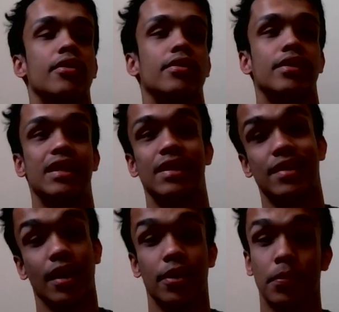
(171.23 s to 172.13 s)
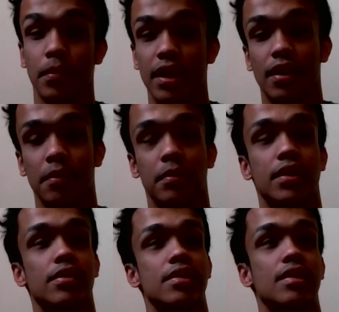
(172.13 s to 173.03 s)
or the entire week,
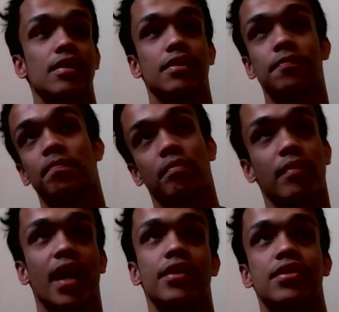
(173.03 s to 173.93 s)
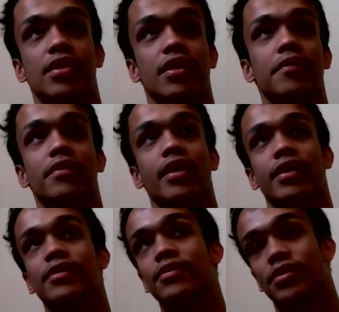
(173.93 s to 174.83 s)
but you still manage to give
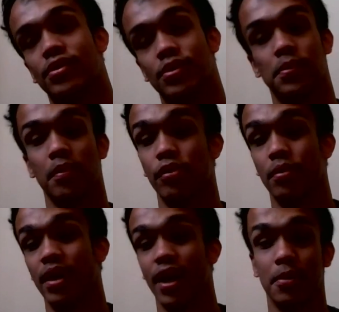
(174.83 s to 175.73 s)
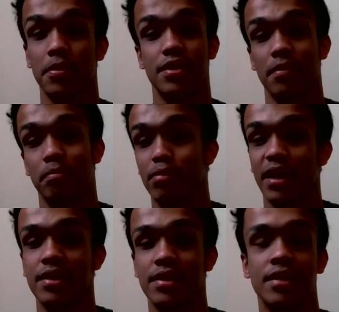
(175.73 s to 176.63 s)
like 2 or 3 hours at
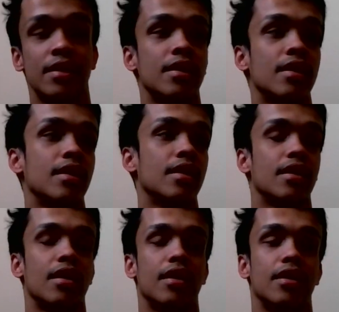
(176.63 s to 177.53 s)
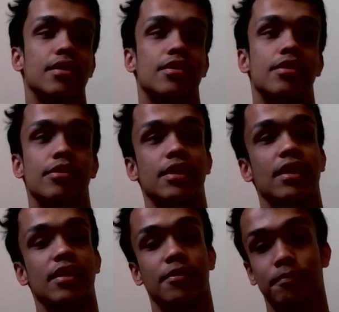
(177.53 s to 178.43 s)
best. To
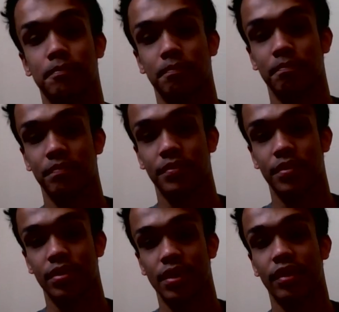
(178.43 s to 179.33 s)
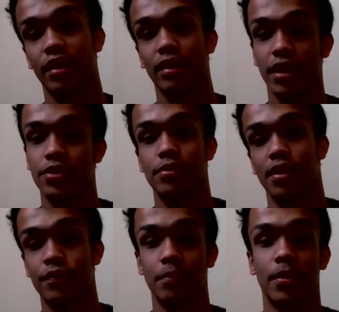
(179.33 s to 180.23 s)
the thing that you
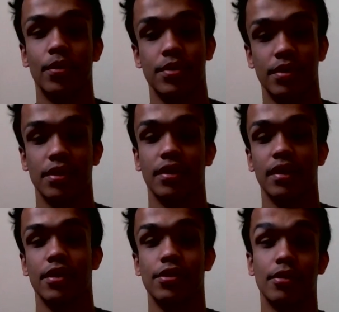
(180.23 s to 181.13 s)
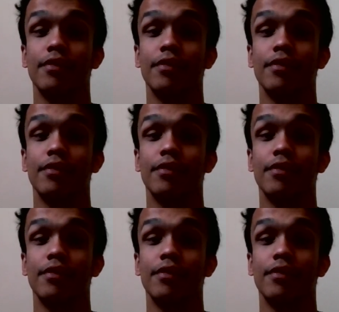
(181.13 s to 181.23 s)
love the most, or the thing that you